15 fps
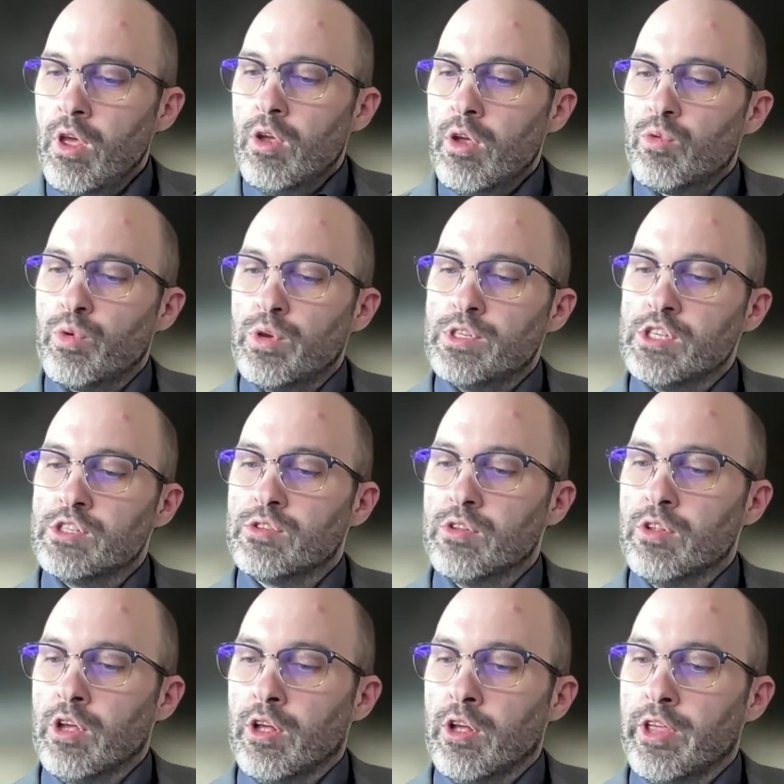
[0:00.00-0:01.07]
Greece's
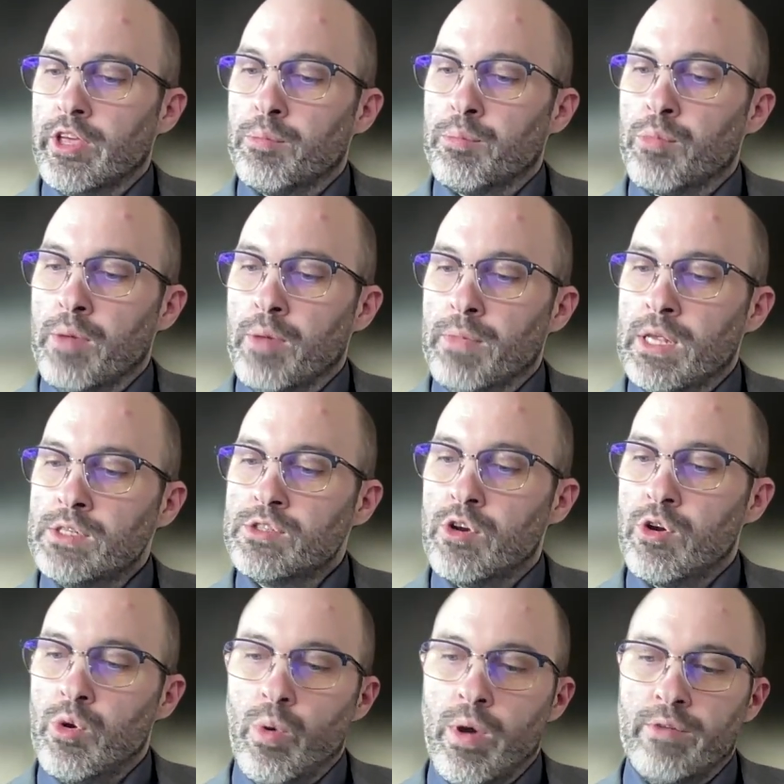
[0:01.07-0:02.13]
later prime
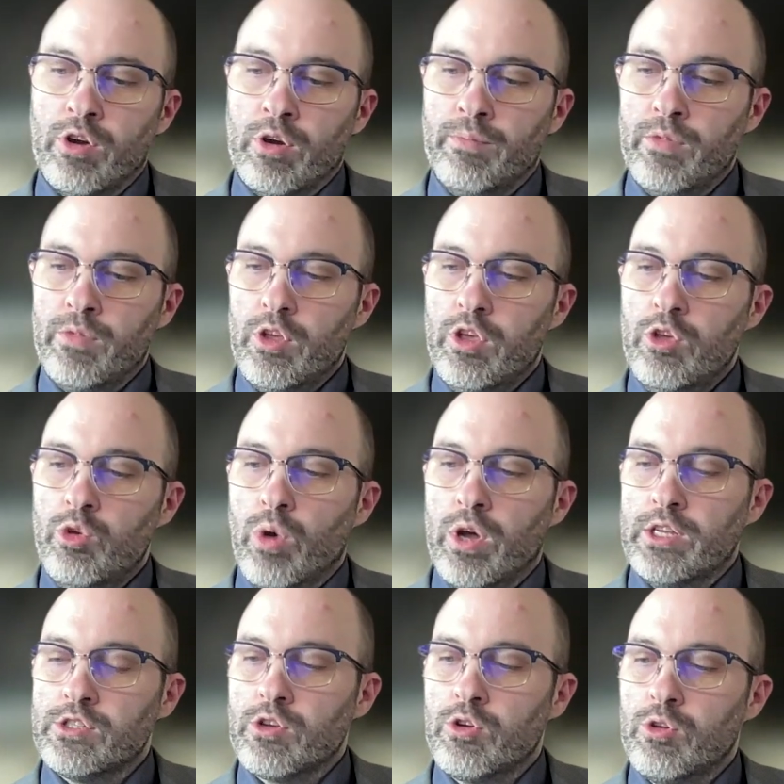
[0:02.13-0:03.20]
minister, however,
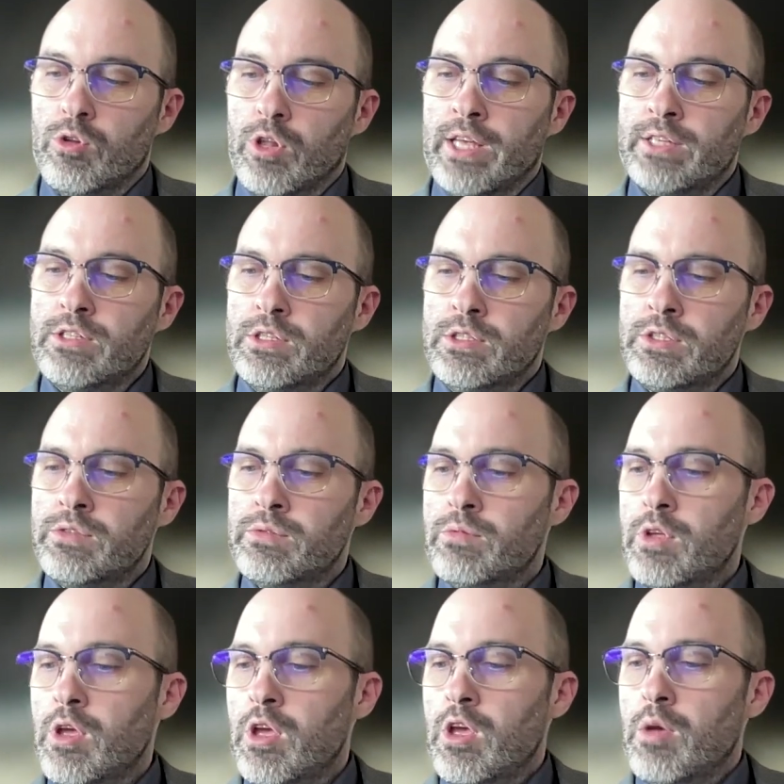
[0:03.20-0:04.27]
Ioannis Koletis'
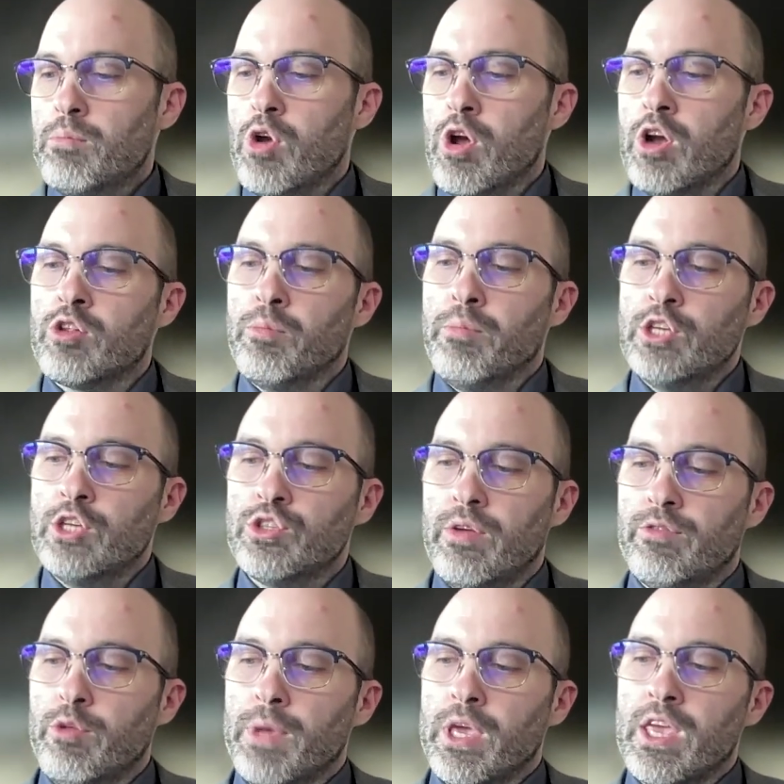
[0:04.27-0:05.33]
proclamation of
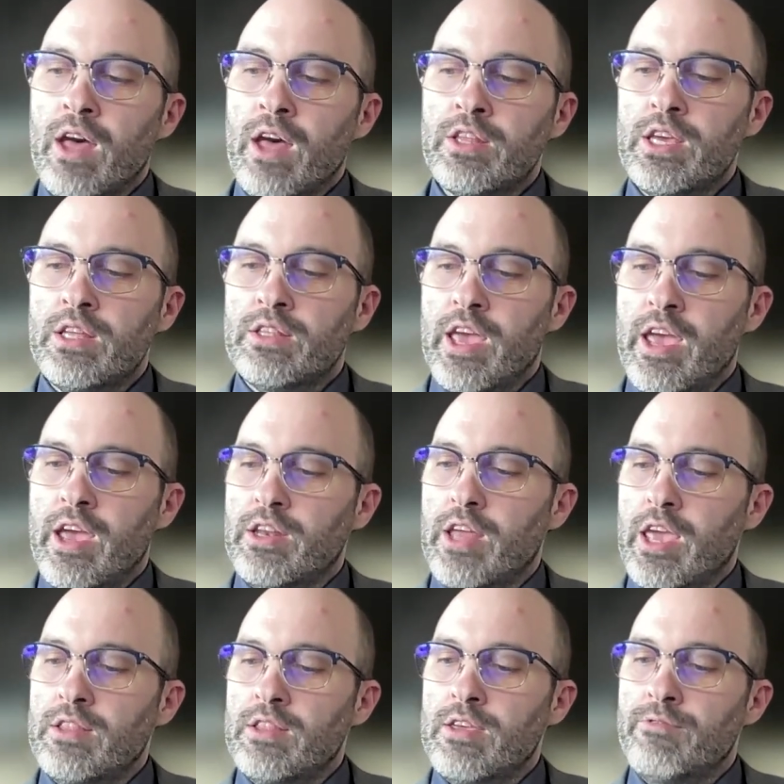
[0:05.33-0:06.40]
the Megali Idea in
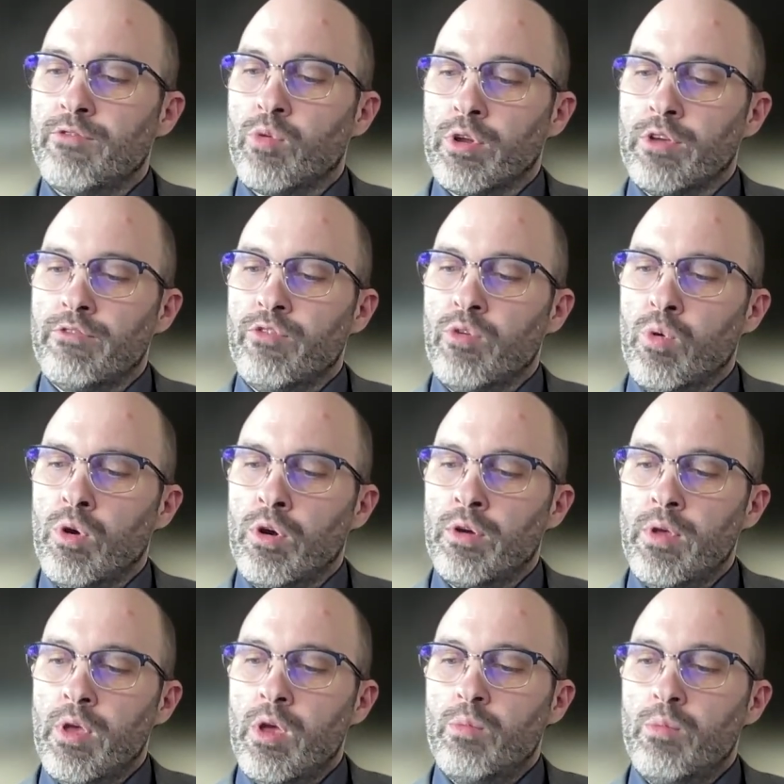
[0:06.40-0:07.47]

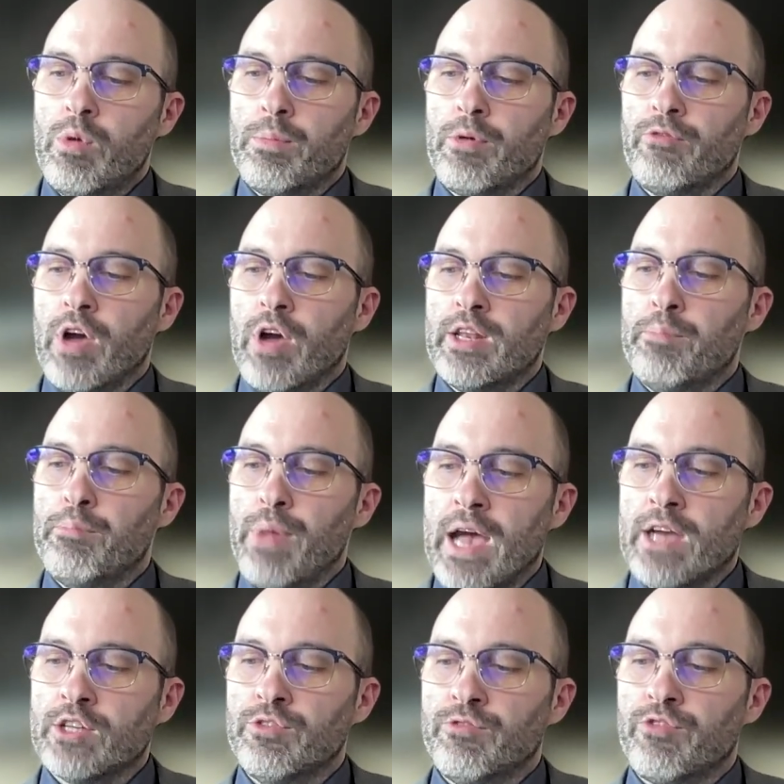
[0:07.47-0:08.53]
1844 would provide a
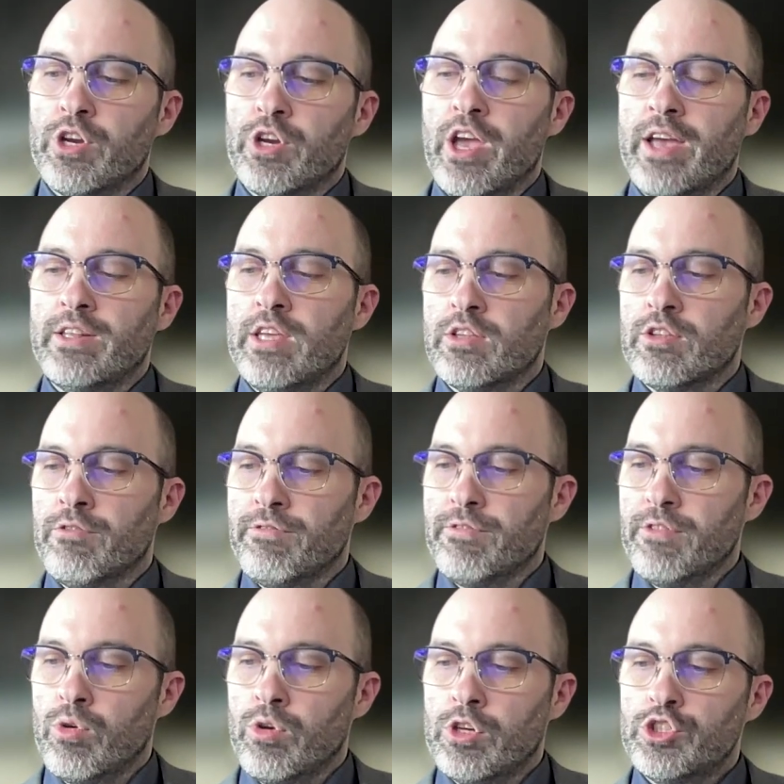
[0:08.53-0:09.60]
bastion for the idea to
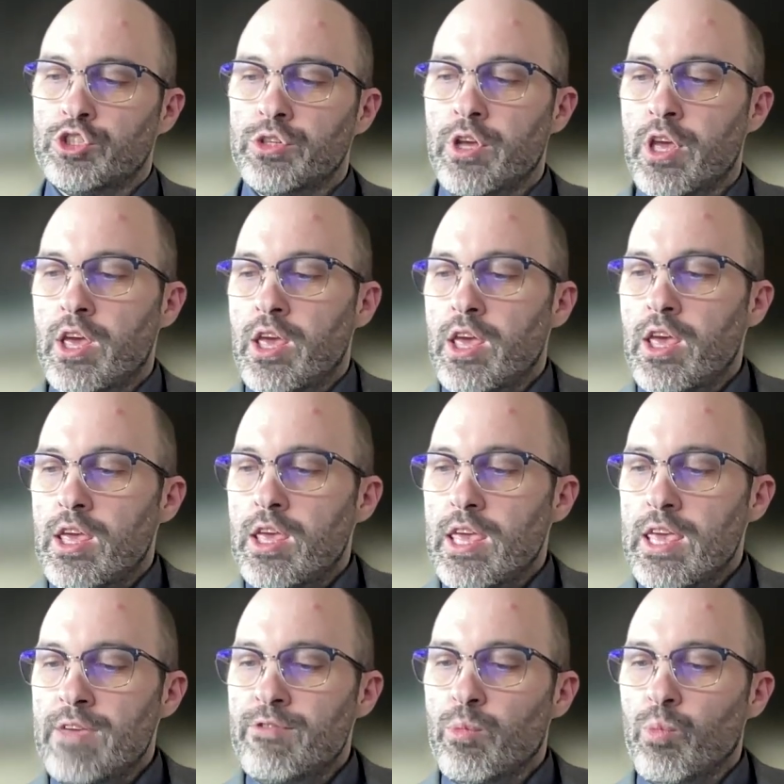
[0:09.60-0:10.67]
flourish,
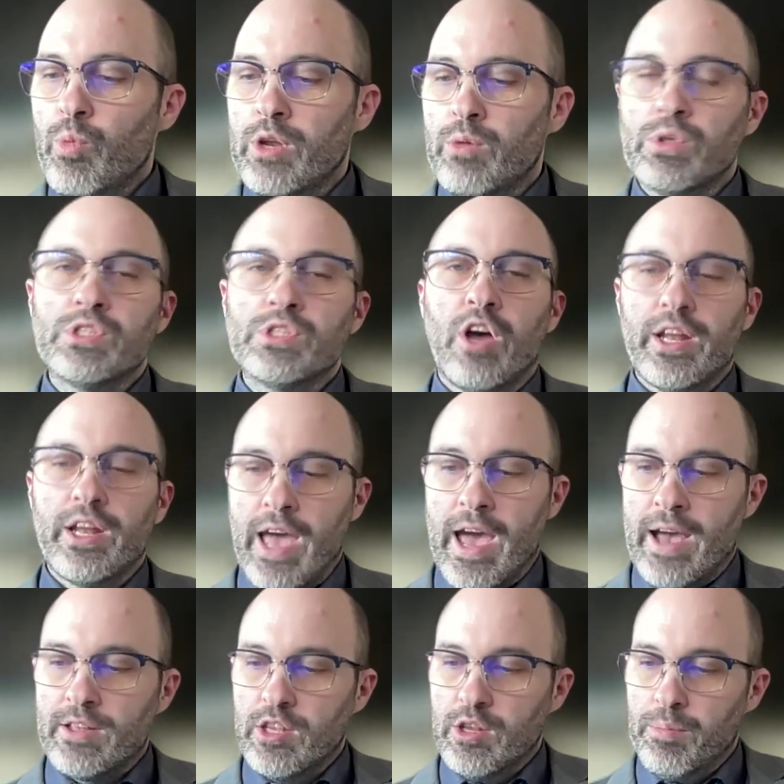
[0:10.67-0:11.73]
even when it was not
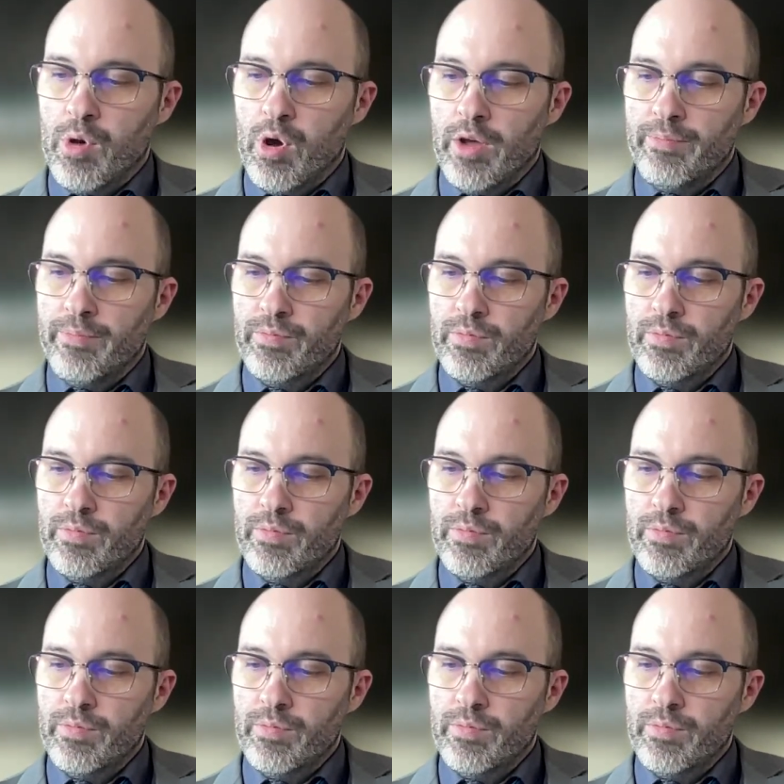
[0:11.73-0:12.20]
acted upon.